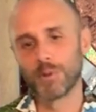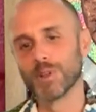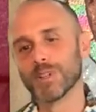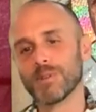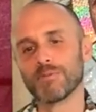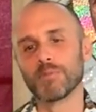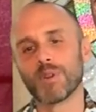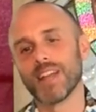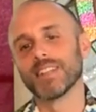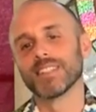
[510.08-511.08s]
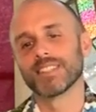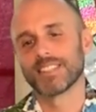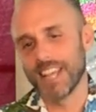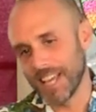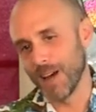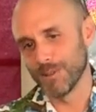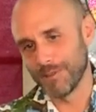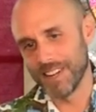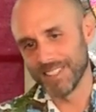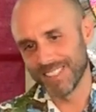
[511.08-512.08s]
for Reverend Brandon's stakeout,
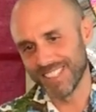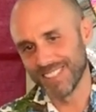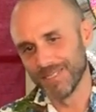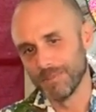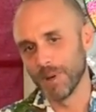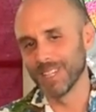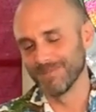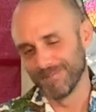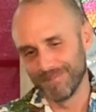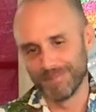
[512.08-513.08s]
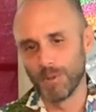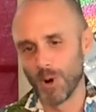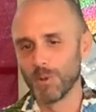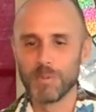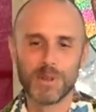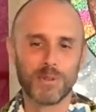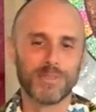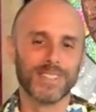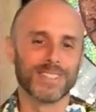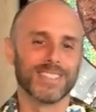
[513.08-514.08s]
friends, but more will be
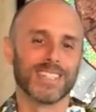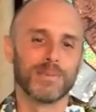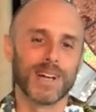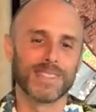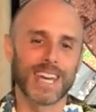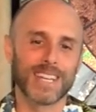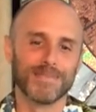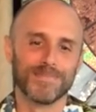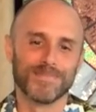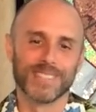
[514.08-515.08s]
revealed about that.